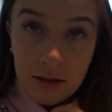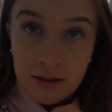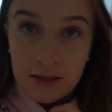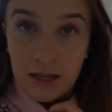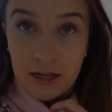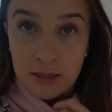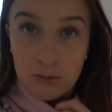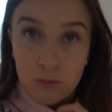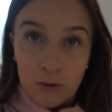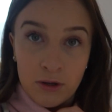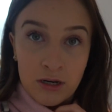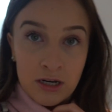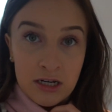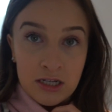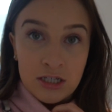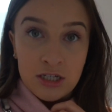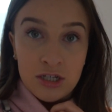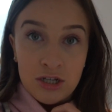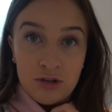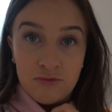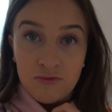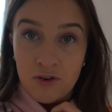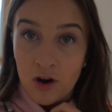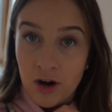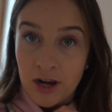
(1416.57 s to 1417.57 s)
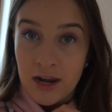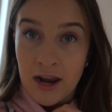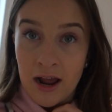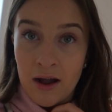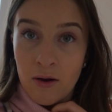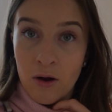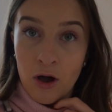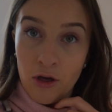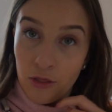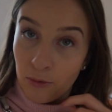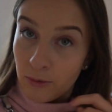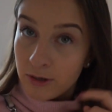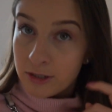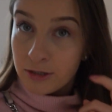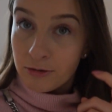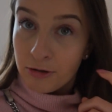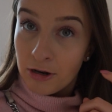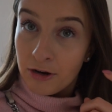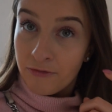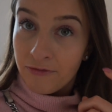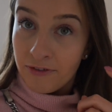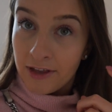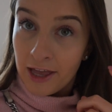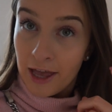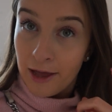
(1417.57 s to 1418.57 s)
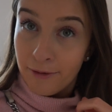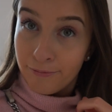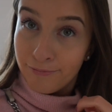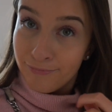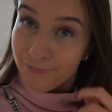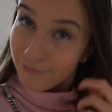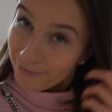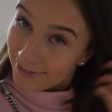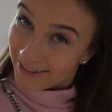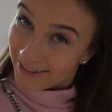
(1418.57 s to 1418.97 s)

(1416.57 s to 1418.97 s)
That's what I need to do right now, otherwise I'm going to forget.